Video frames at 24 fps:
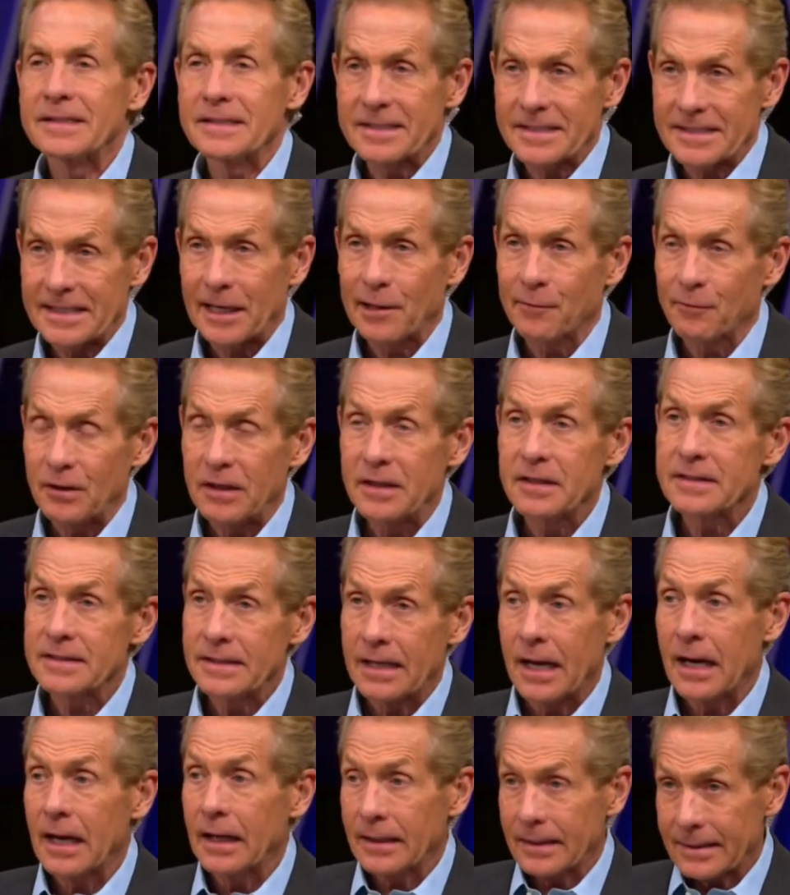the 7 is
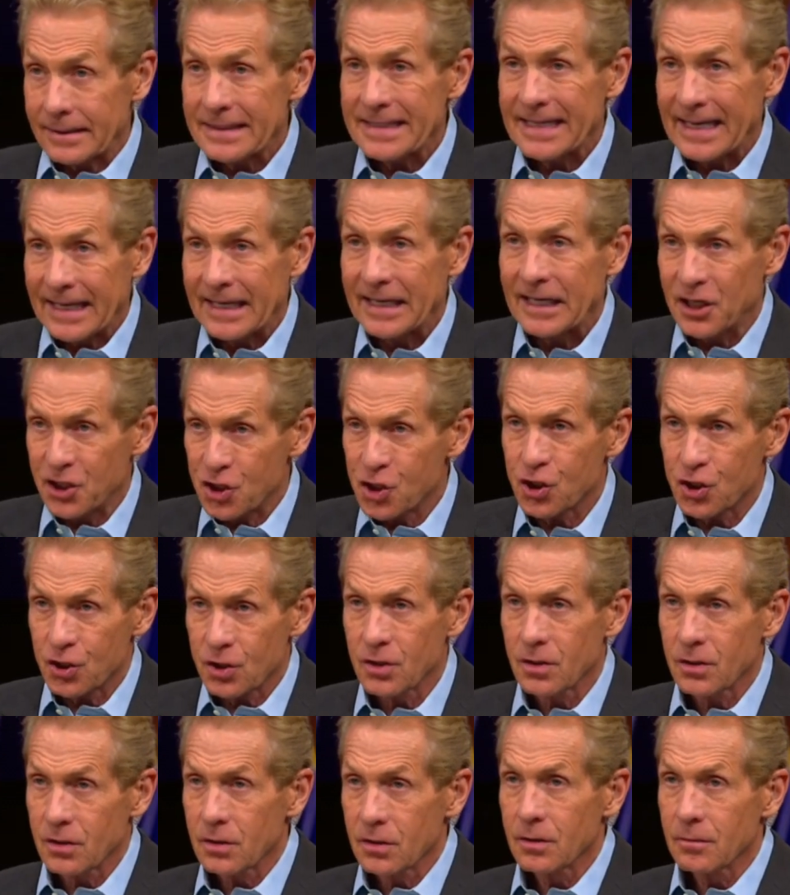not 10-ish.
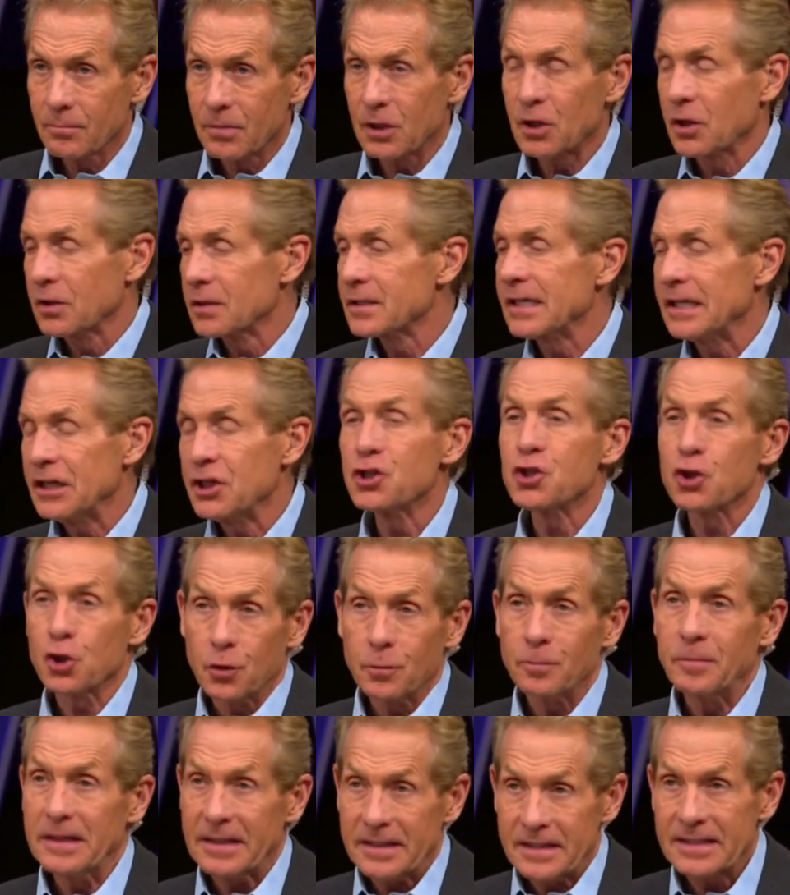Because he
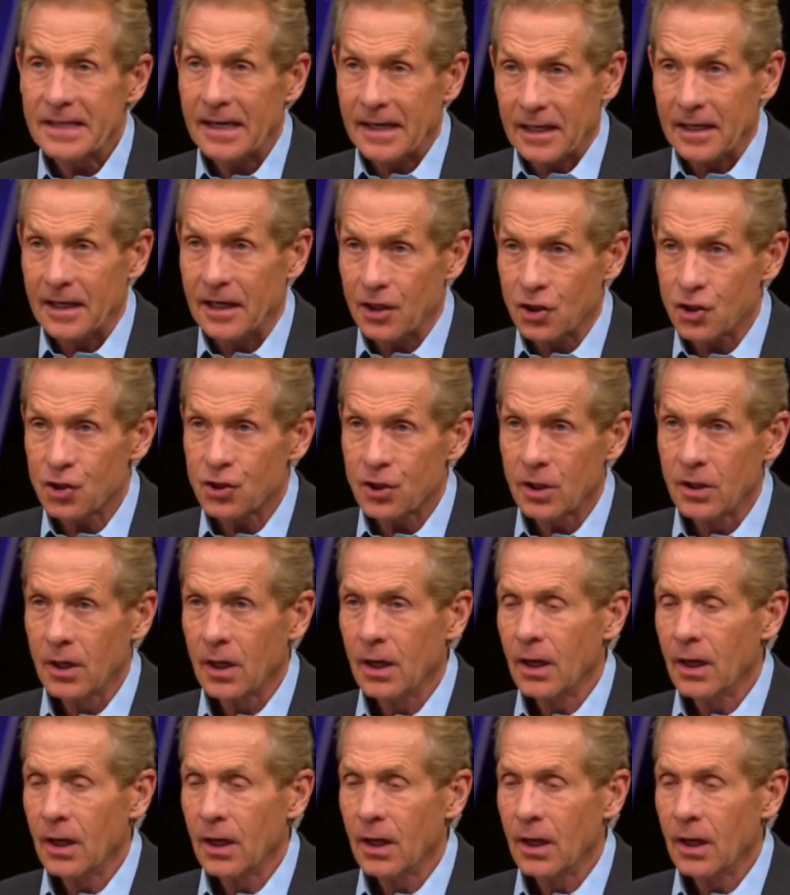should be 10-ish.